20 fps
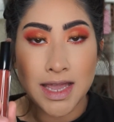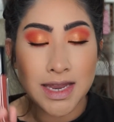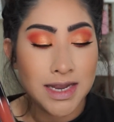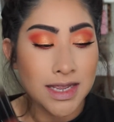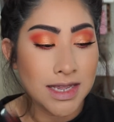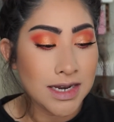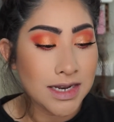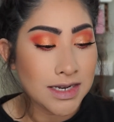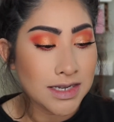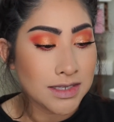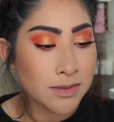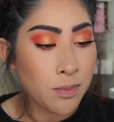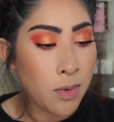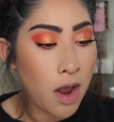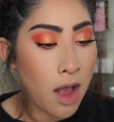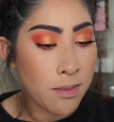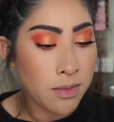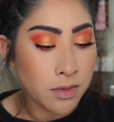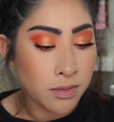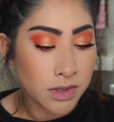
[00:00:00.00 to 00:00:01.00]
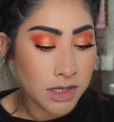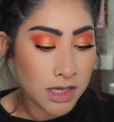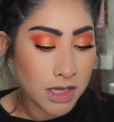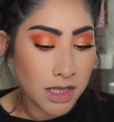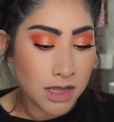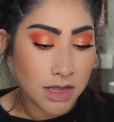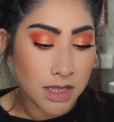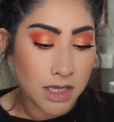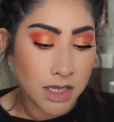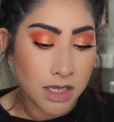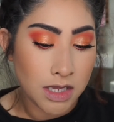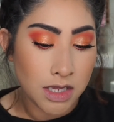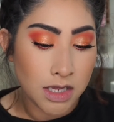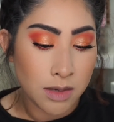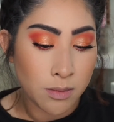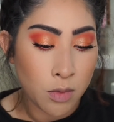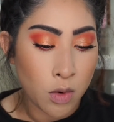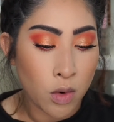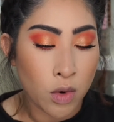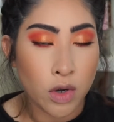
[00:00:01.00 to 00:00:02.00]
and it is probably
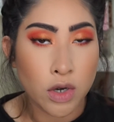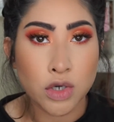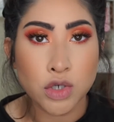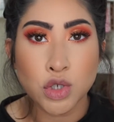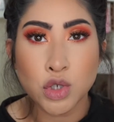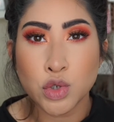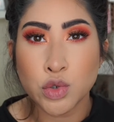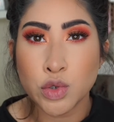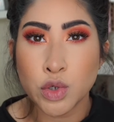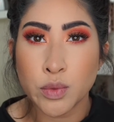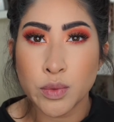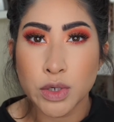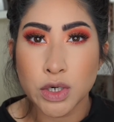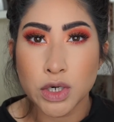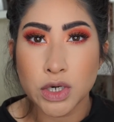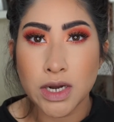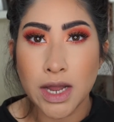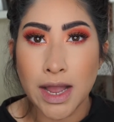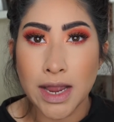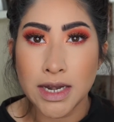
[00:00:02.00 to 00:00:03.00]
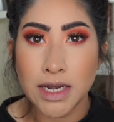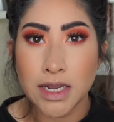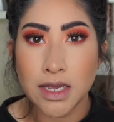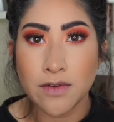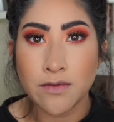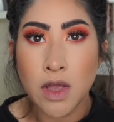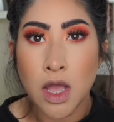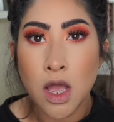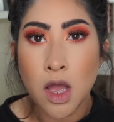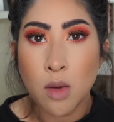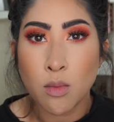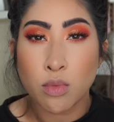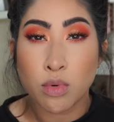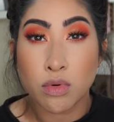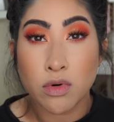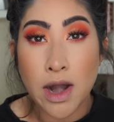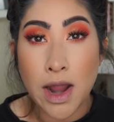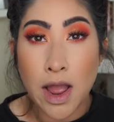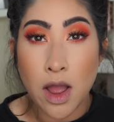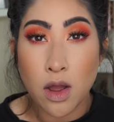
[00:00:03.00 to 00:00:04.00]
the more truer kind of
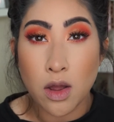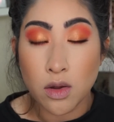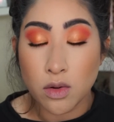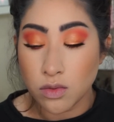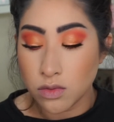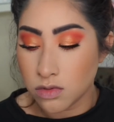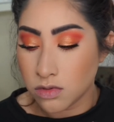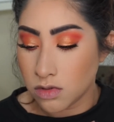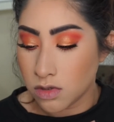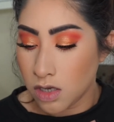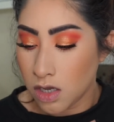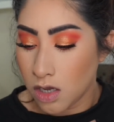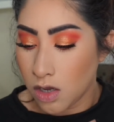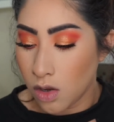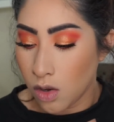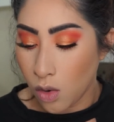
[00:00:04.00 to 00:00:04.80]
brown